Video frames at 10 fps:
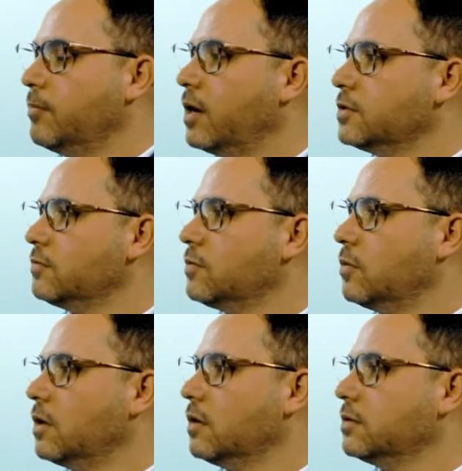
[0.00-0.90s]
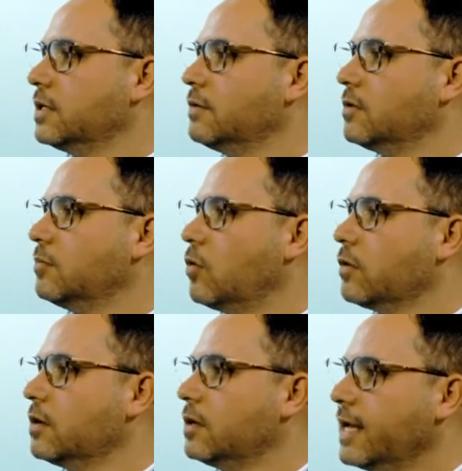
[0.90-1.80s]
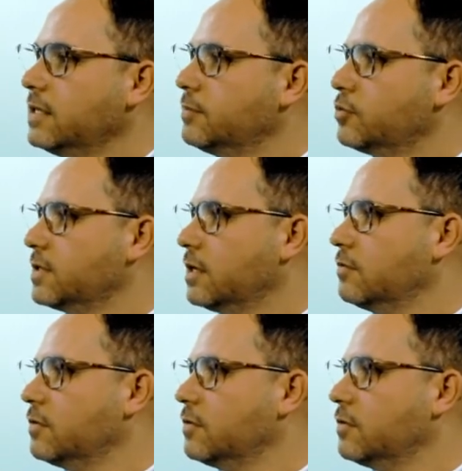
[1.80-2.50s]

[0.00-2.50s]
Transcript: parts of the world, even more than 80%